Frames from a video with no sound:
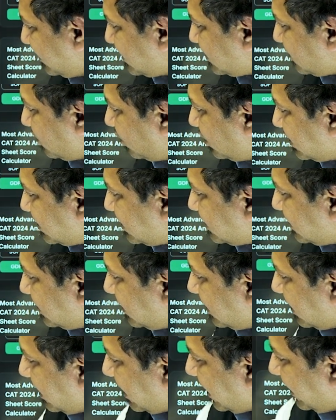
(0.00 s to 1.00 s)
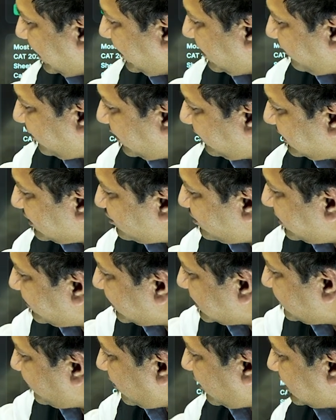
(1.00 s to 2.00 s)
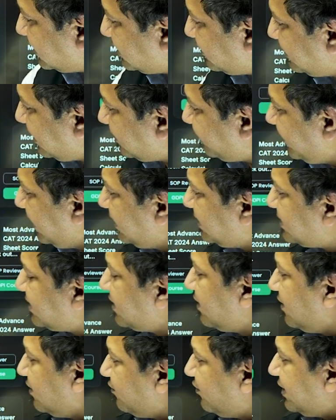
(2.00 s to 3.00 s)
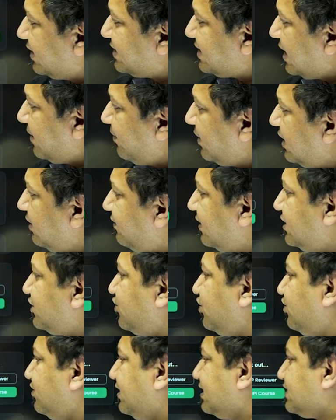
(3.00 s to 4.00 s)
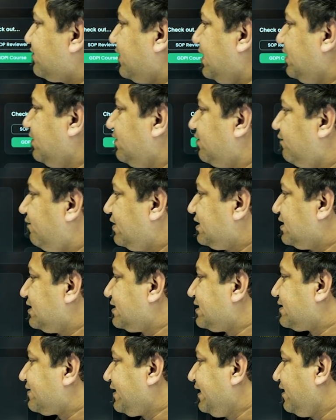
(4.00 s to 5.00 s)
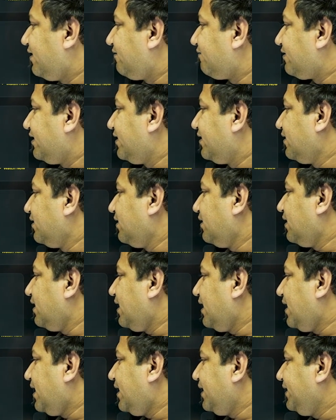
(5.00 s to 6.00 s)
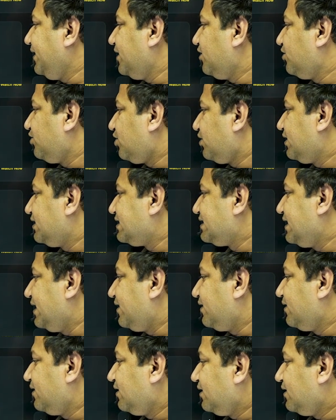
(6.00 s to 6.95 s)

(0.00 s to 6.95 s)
these scores and here we have the student response. That means, for example, if I show you this one, which is 300 and yellow dot is there.